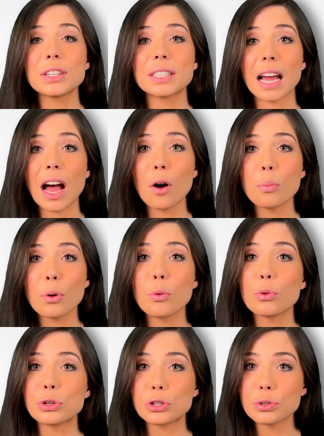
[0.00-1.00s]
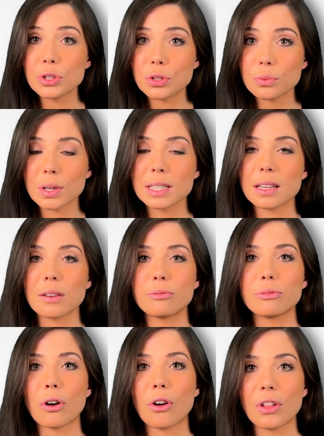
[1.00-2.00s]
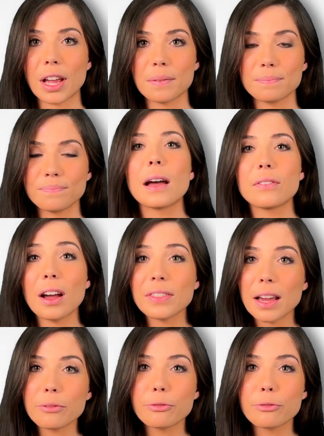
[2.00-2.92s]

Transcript: to help reduce the risk of falling. I've got that